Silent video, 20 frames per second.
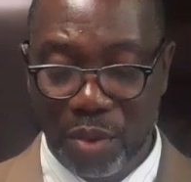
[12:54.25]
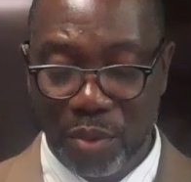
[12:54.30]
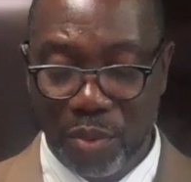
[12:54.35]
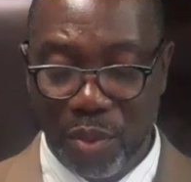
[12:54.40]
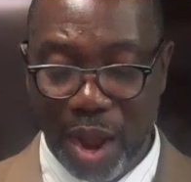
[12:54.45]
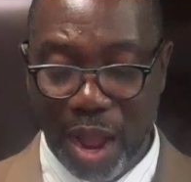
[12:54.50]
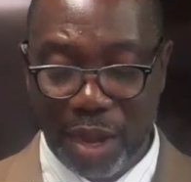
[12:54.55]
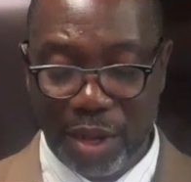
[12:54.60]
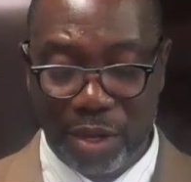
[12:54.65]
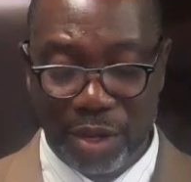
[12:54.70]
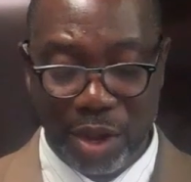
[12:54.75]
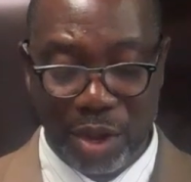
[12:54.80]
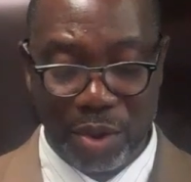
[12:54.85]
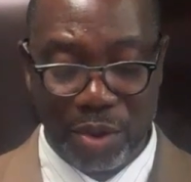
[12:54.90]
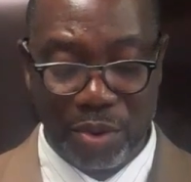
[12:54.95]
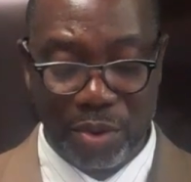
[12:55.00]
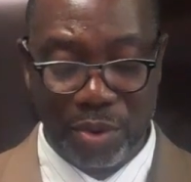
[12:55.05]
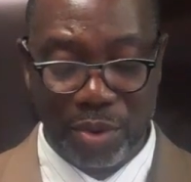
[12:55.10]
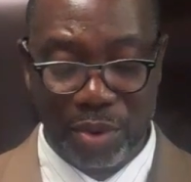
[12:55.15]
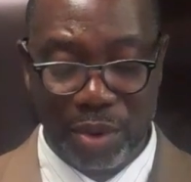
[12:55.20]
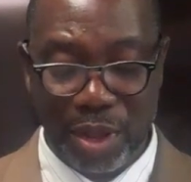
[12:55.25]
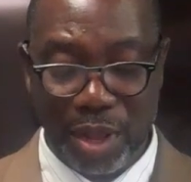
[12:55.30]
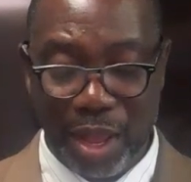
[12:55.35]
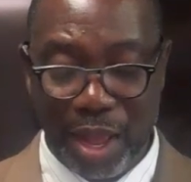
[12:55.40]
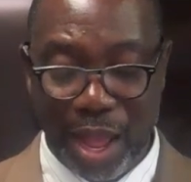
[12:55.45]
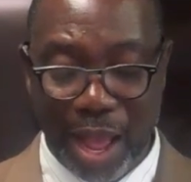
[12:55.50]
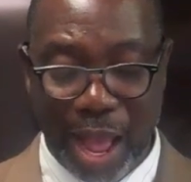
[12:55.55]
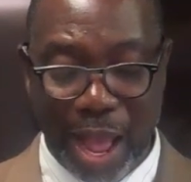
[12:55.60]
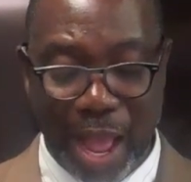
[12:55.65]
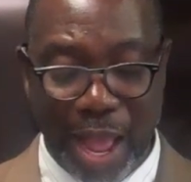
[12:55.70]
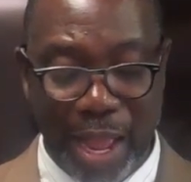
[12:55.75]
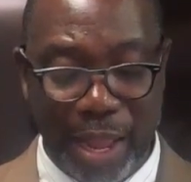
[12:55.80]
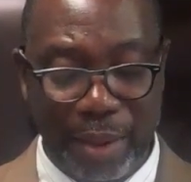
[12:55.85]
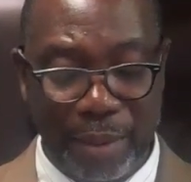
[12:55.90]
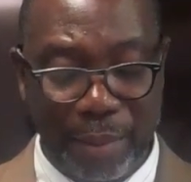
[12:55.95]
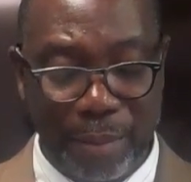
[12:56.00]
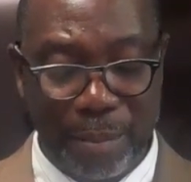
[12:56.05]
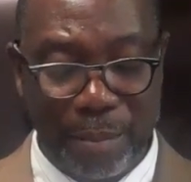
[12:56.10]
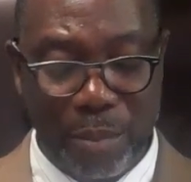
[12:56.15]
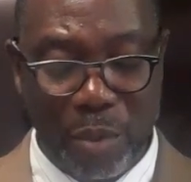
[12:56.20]
Why go I
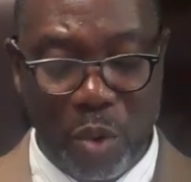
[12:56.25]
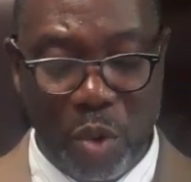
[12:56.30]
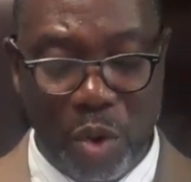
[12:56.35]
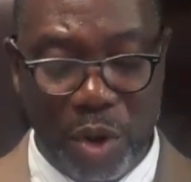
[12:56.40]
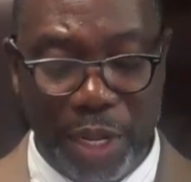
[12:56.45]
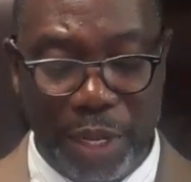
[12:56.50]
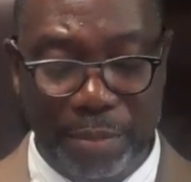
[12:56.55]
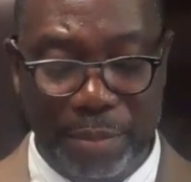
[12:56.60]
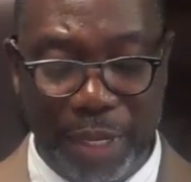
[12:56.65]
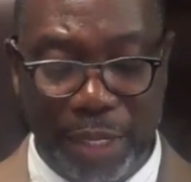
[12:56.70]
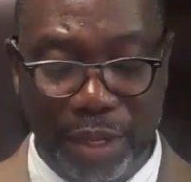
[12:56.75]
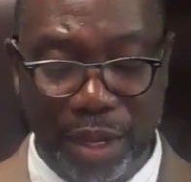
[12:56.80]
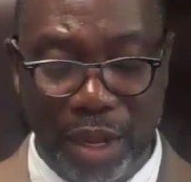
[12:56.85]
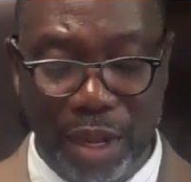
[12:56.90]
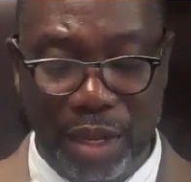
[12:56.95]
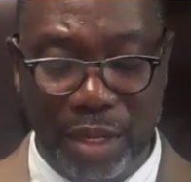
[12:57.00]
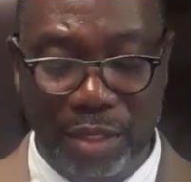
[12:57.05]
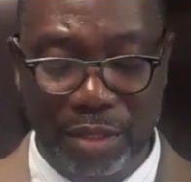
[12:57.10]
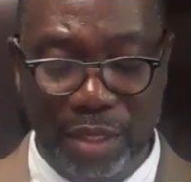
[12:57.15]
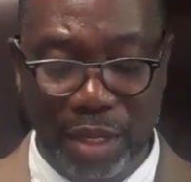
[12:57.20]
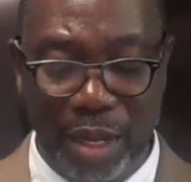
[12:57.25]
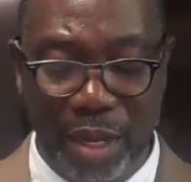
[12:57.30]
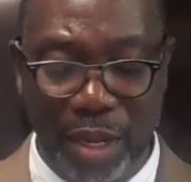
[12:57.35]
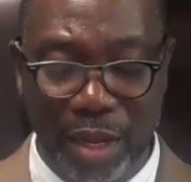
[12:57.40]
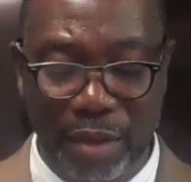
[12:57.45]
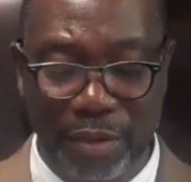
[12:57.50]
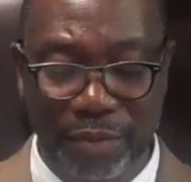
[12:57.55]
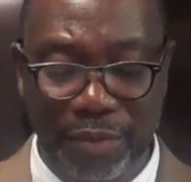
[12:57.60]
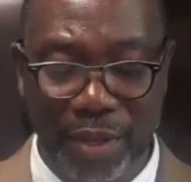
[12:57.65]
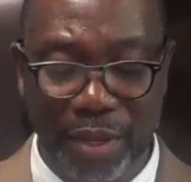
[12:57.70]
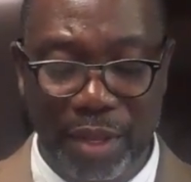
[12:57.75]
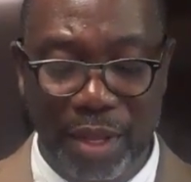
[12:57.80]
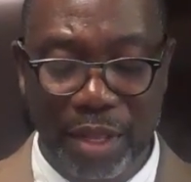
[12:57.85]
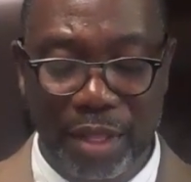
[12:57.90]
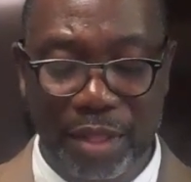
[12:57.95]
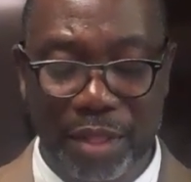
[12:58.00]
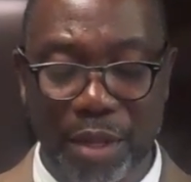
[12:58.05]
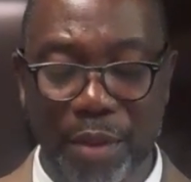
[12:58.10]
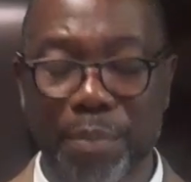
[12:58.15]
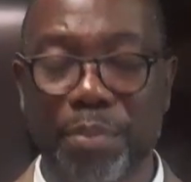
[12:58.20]
mourning because of
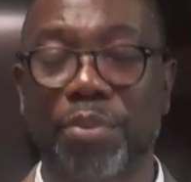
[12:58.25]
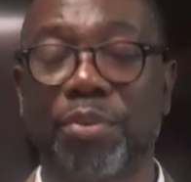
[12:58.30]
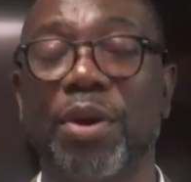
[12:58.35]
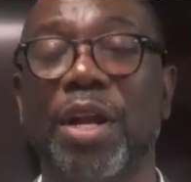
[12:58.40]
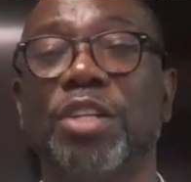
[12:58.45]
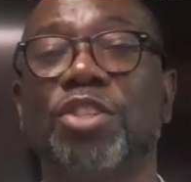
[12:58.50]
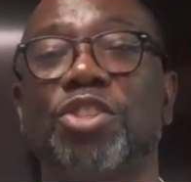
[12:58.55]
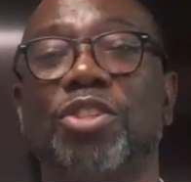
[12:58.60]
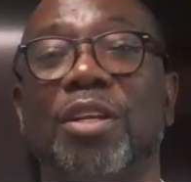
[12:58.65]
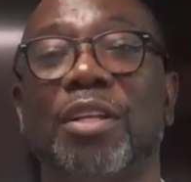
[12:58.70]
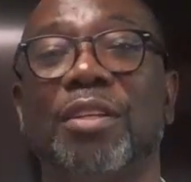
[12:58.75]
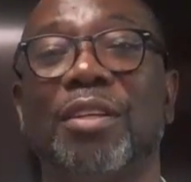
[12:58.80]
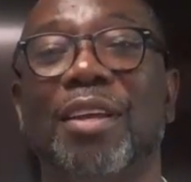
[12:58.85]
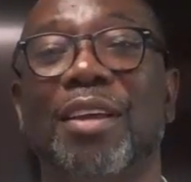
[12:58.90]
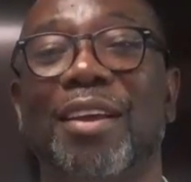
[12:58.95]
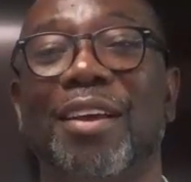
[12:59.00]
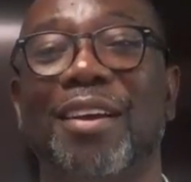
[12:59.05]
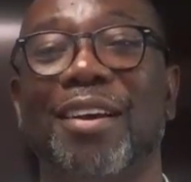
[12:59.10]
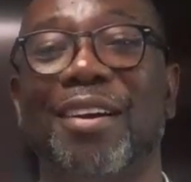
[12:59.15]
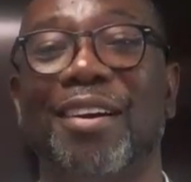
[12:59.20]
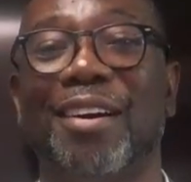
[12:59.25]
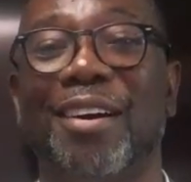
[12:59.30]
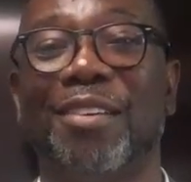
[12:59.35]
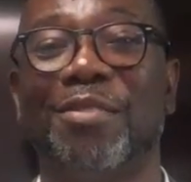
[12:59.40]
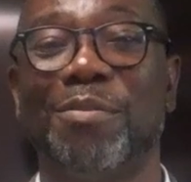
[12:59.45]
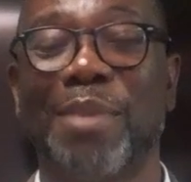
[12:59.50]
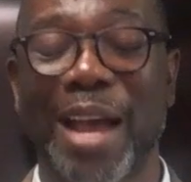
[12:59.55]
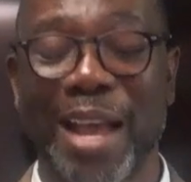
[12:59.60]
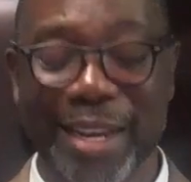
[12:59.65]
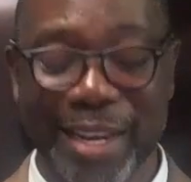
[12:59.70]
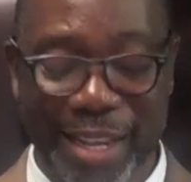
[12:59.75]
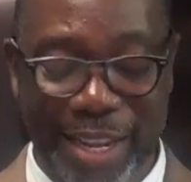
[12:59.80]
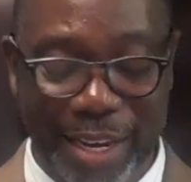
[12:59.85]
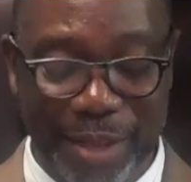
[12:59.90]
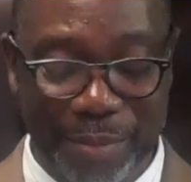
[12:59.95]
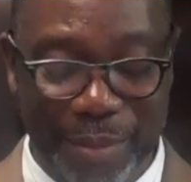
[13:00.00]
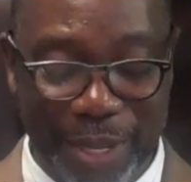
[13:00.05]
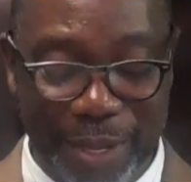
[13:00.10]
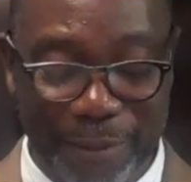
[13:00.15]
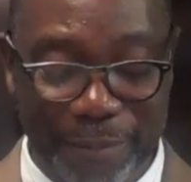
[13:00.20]
the oppression of mine
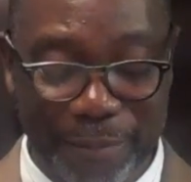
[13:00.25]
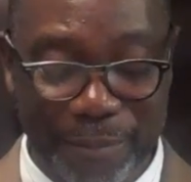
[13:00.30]
enemy?